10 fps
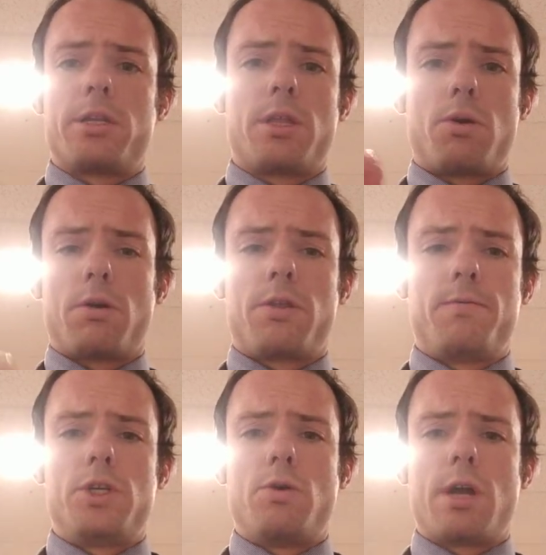to the north
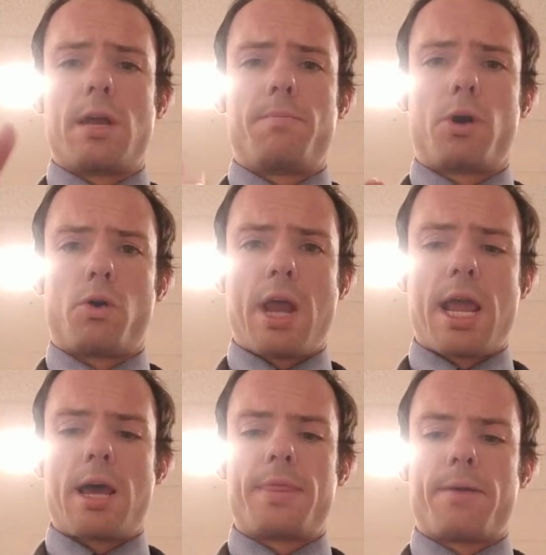of Judah, and Perea,